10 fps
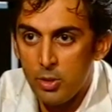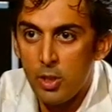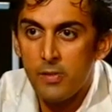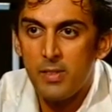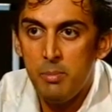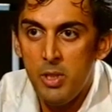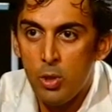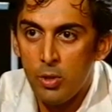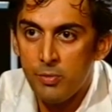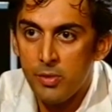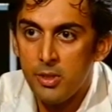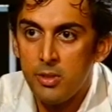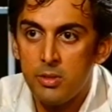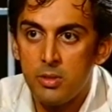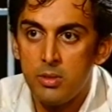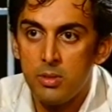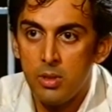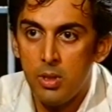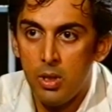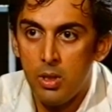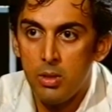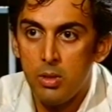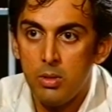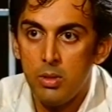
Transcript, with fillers: it sort of gave me confidence uh,